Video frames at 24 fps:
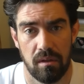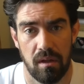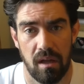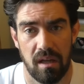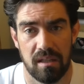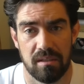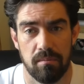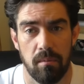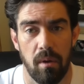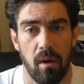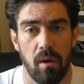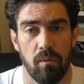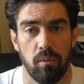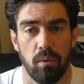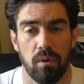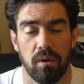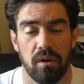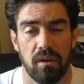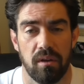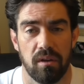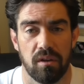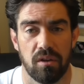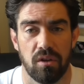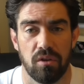as
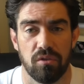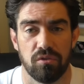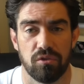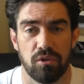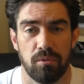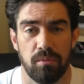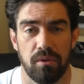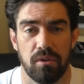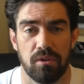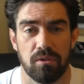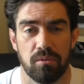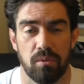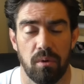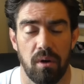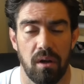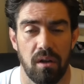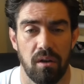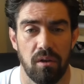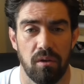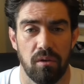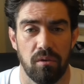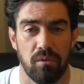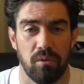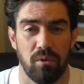one of the contributors why a
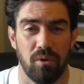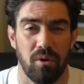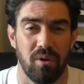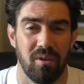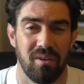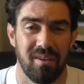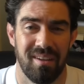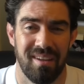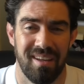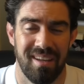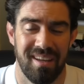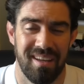lot of